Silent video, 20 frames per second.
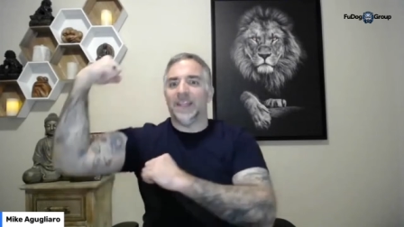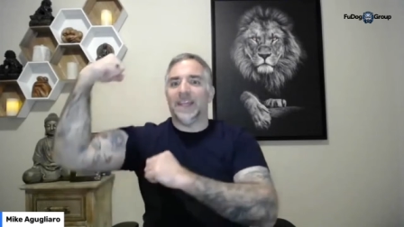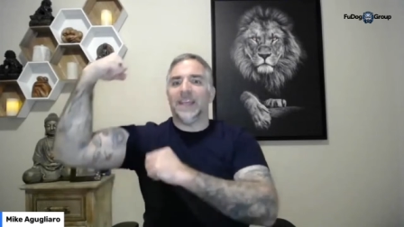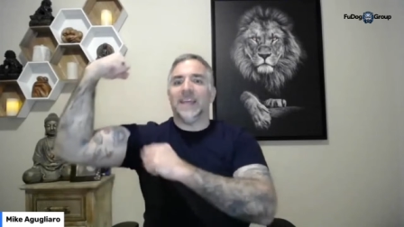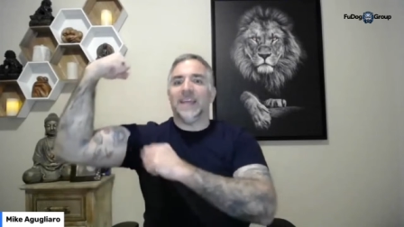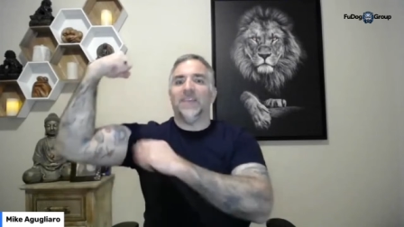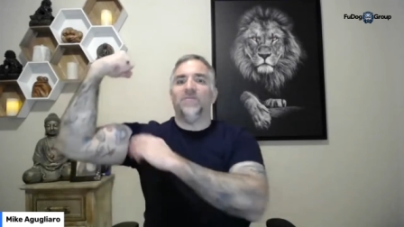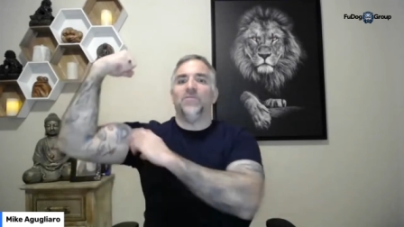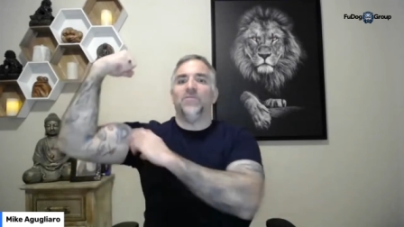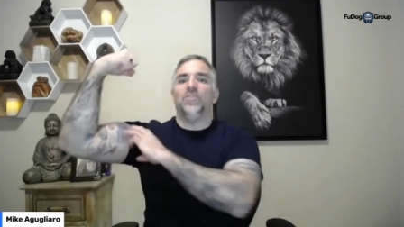
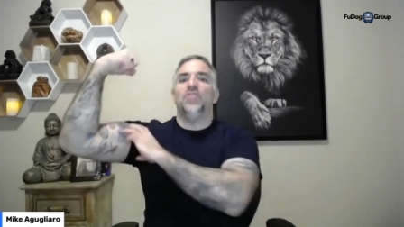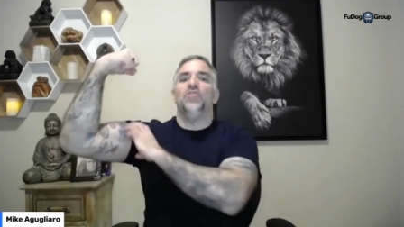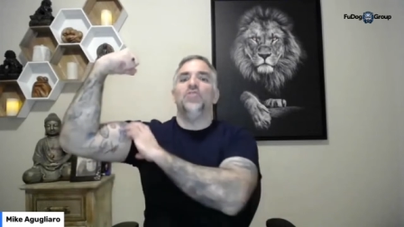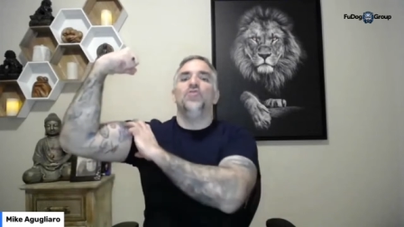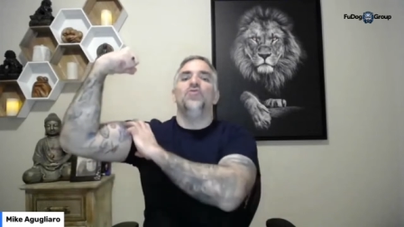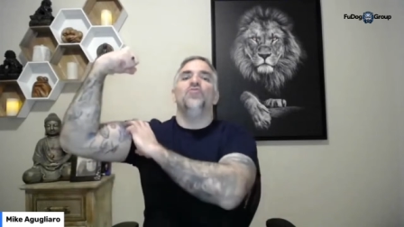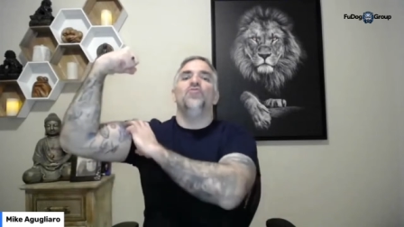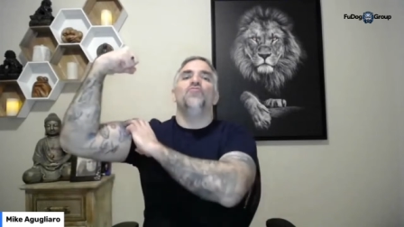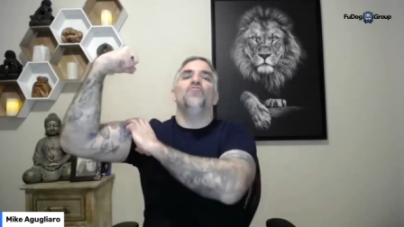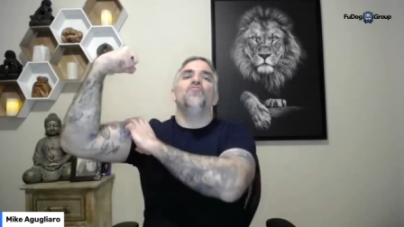Like if
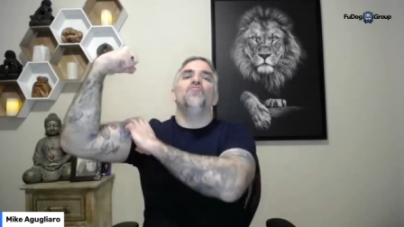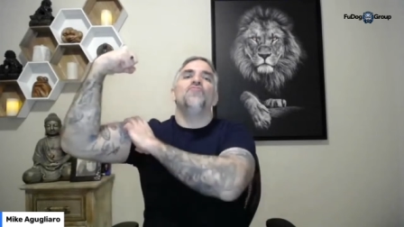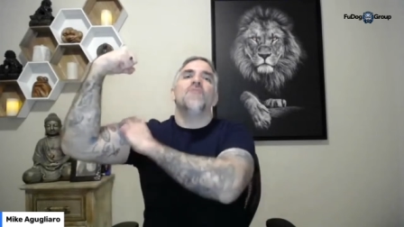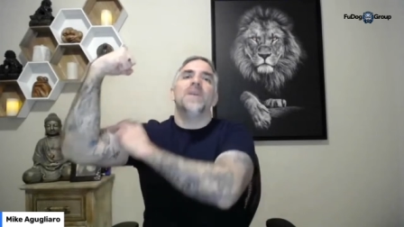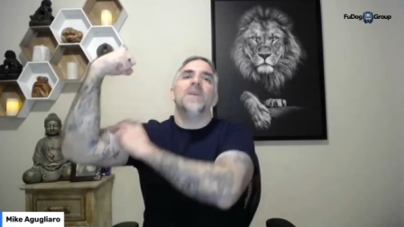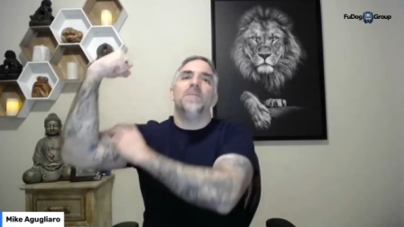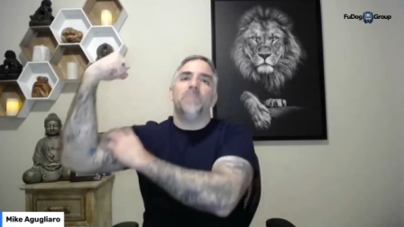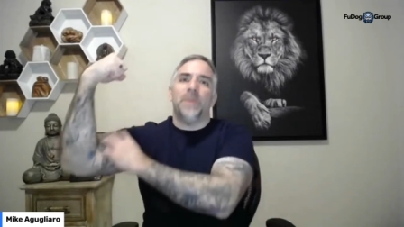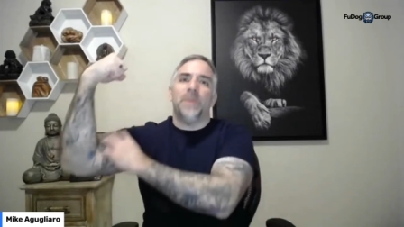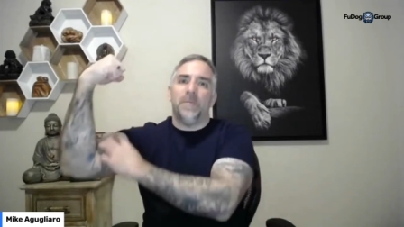you
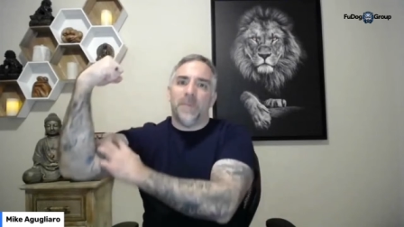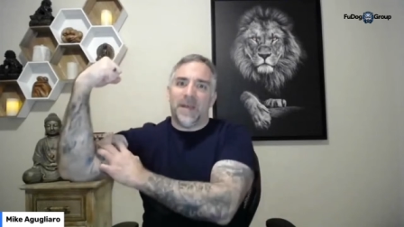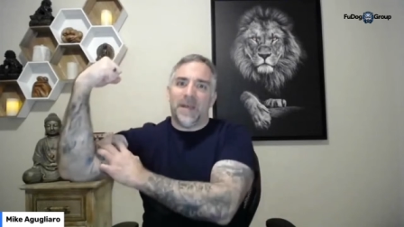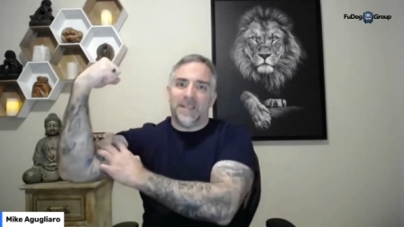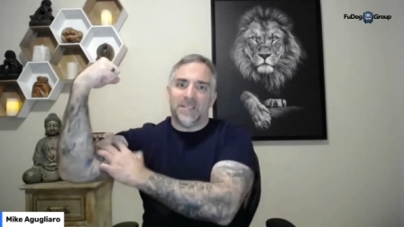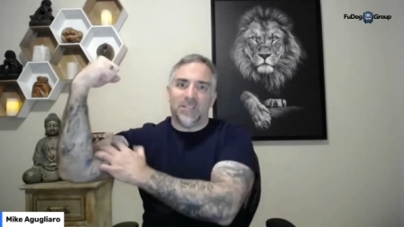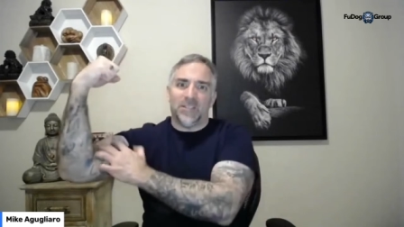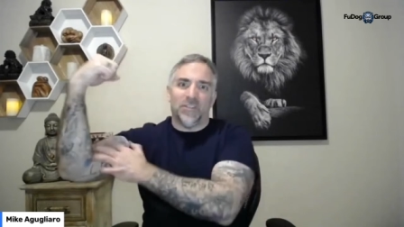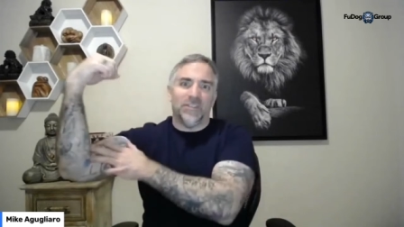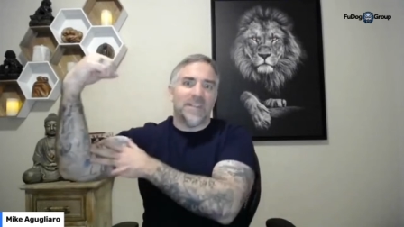rip a
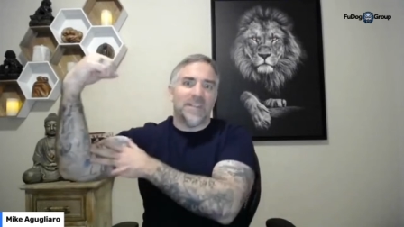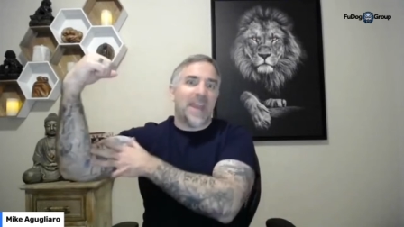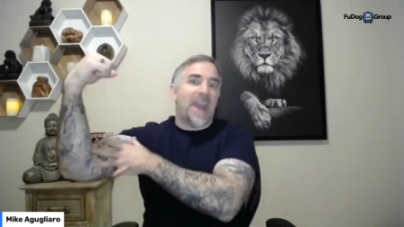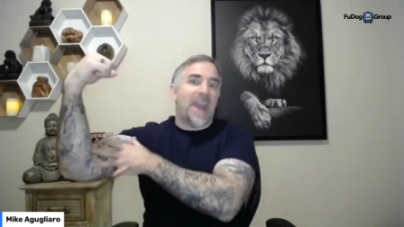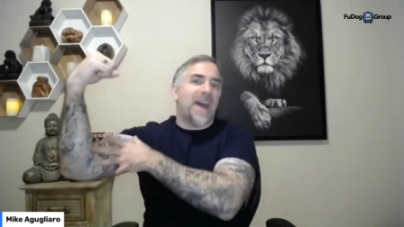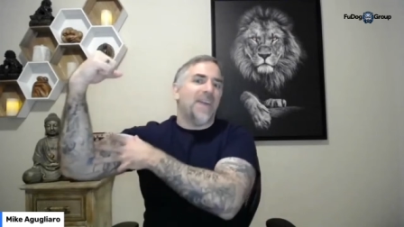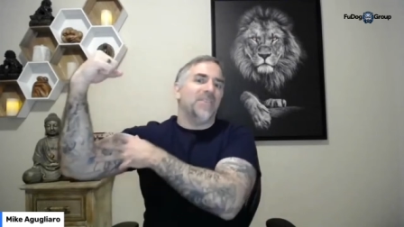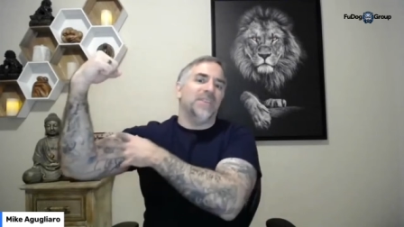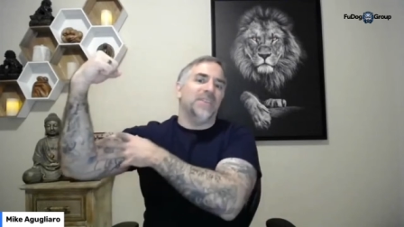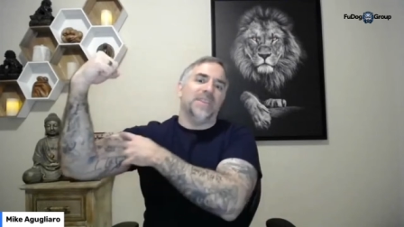muscle,
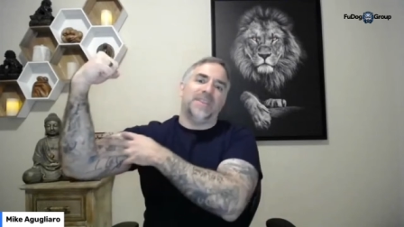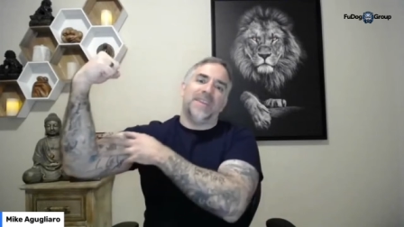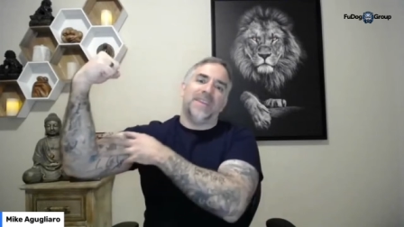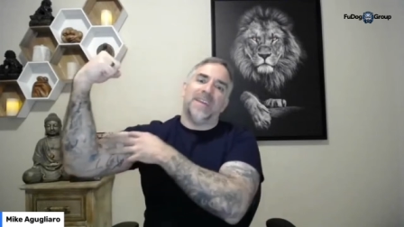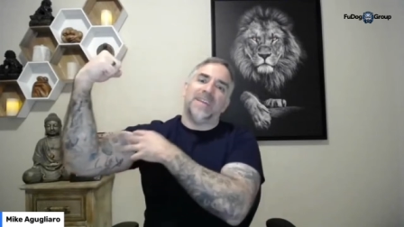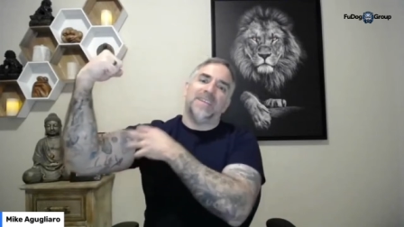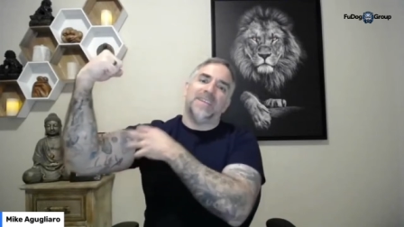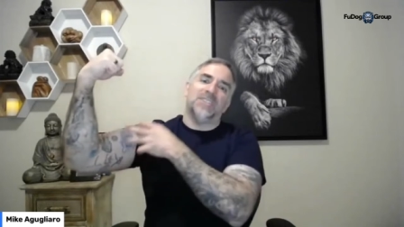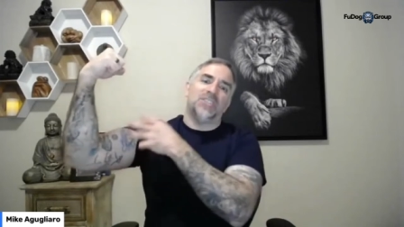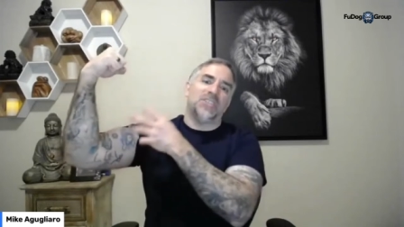now the
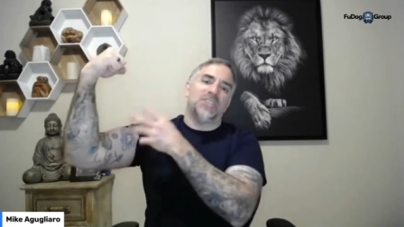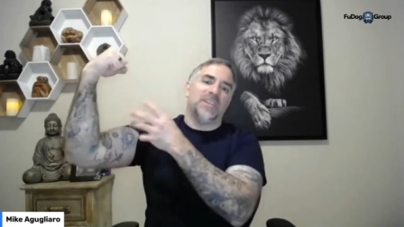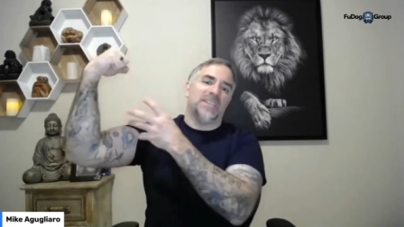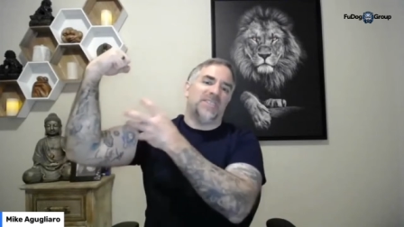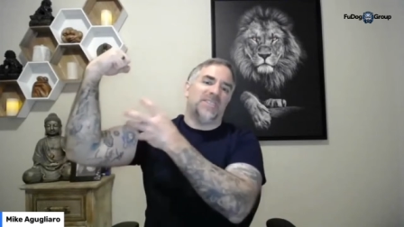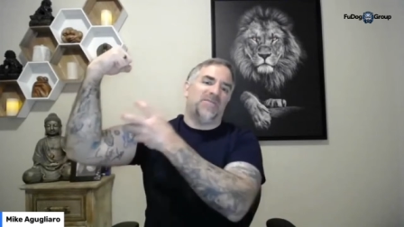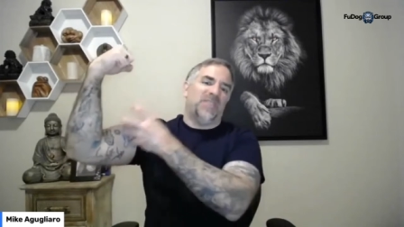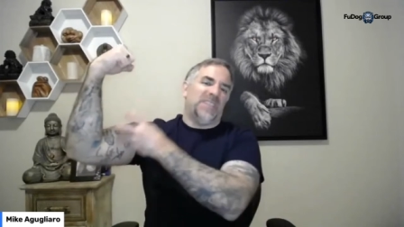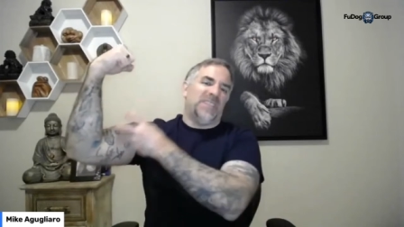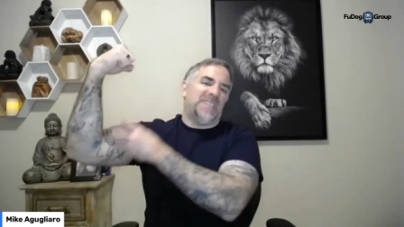thing is
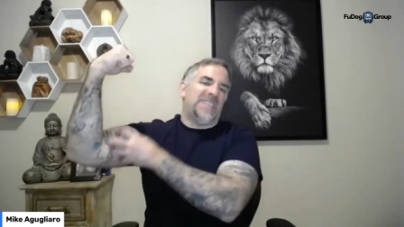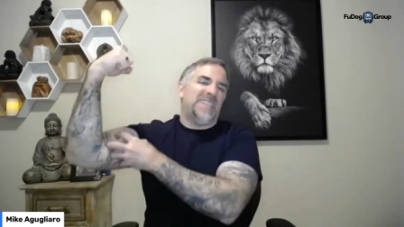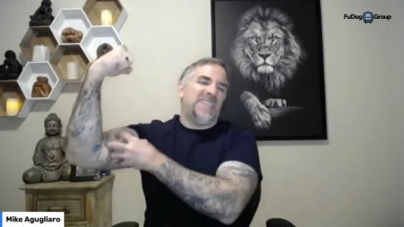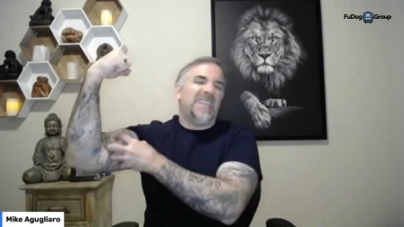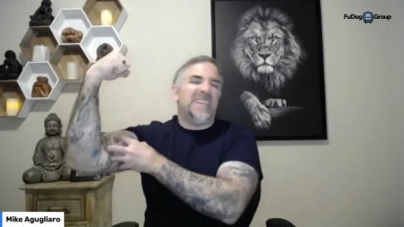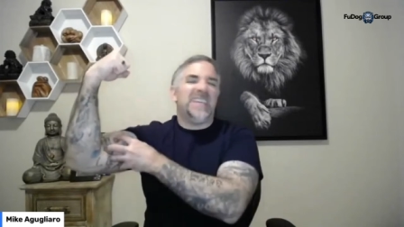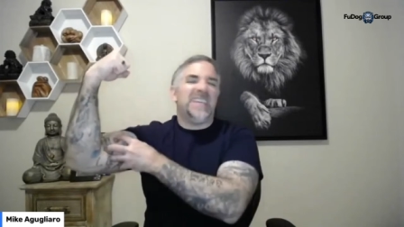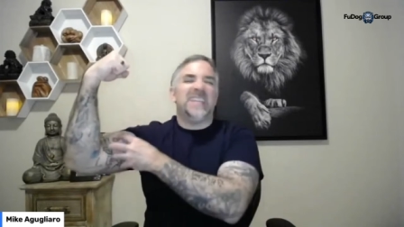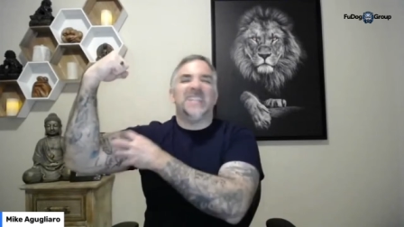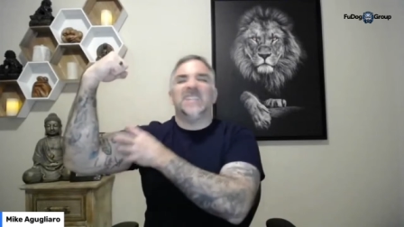just
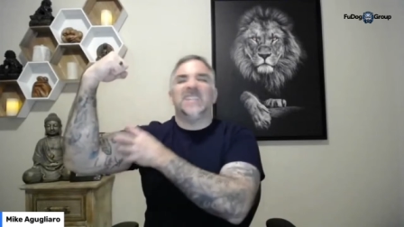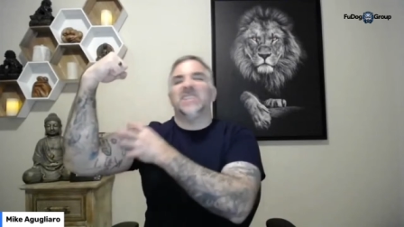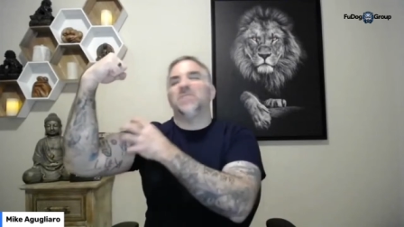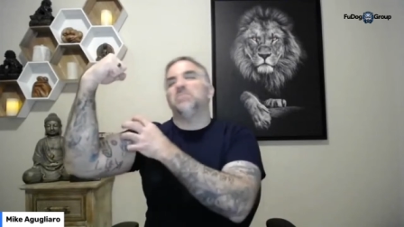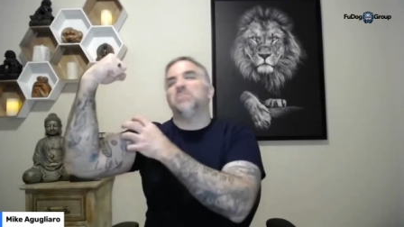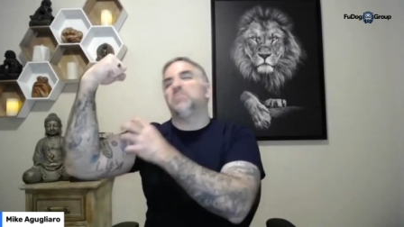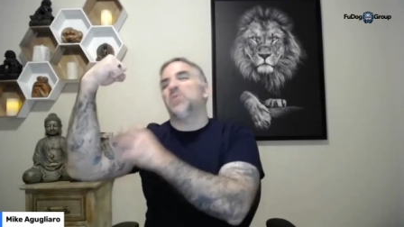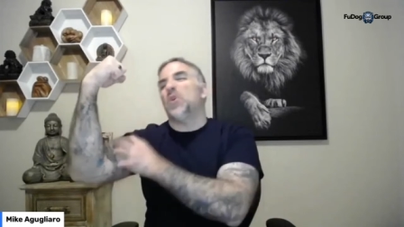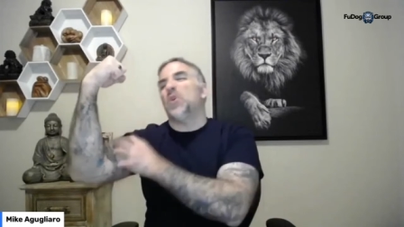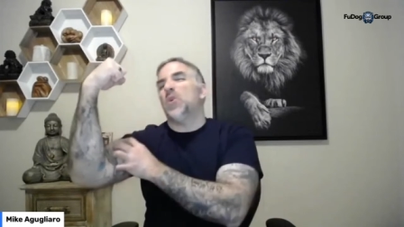fatigued, it's
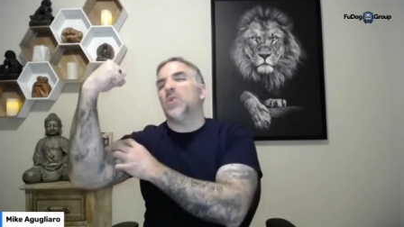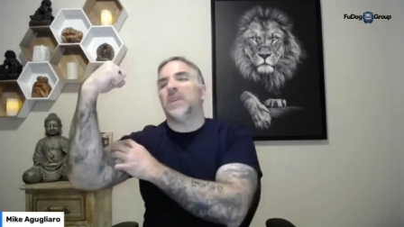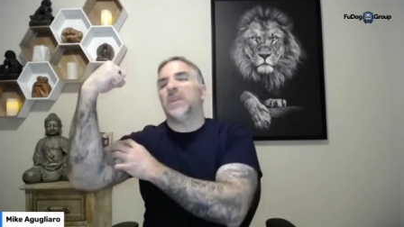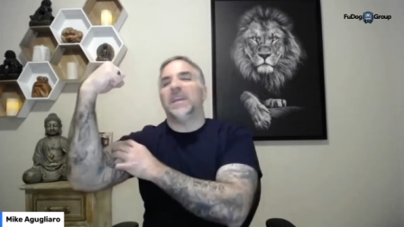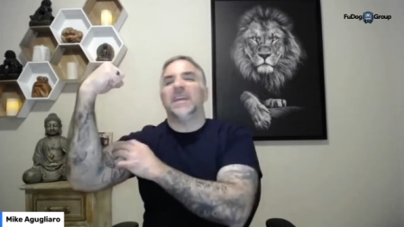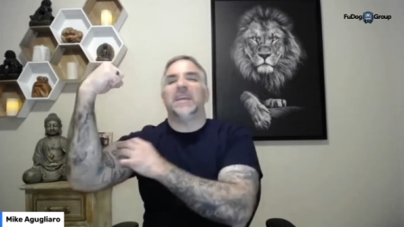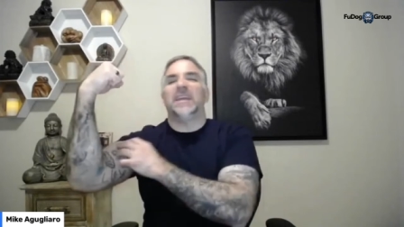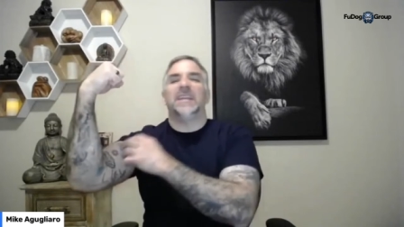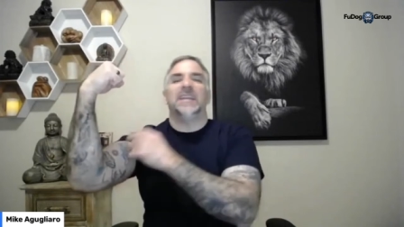broken,